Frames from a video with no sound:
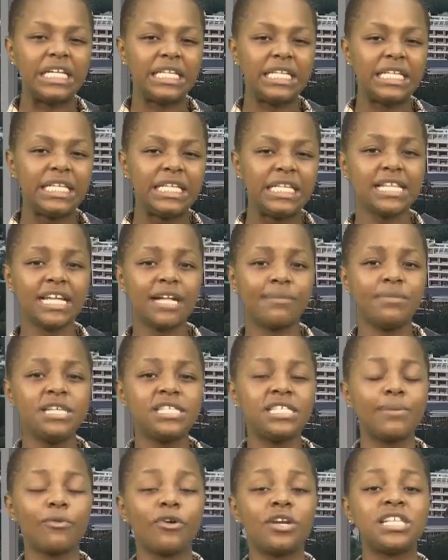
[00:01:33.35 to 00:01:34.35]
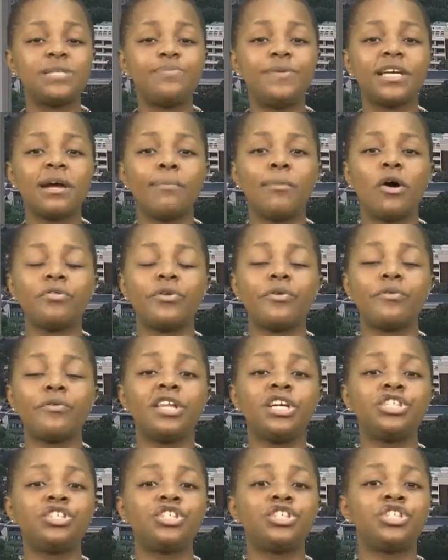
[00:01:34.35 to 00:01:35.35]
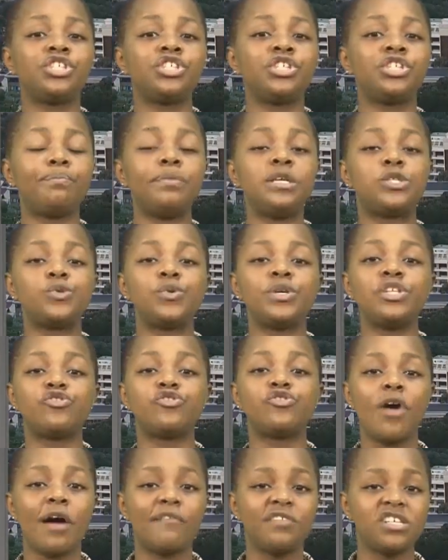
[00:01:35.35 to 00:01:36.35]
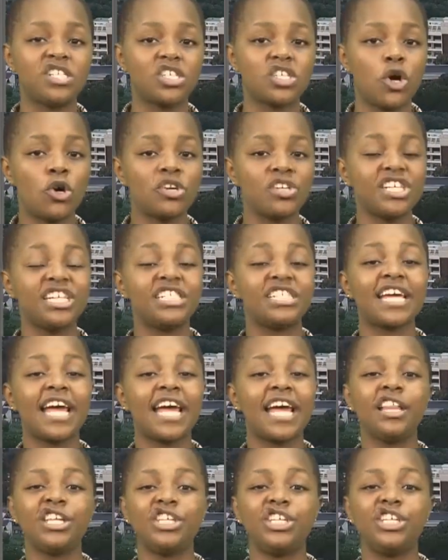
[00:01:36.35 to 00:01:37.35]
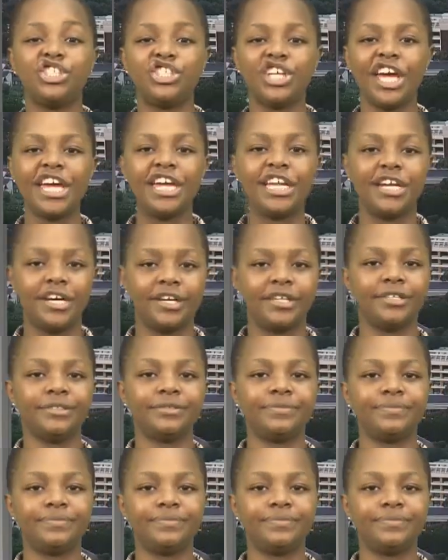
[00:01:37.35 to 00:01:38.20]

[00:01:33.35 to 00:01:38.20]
Lastly, kabisa, I'm going to speak about the relationship between Travis Scott and Kylie Jenner.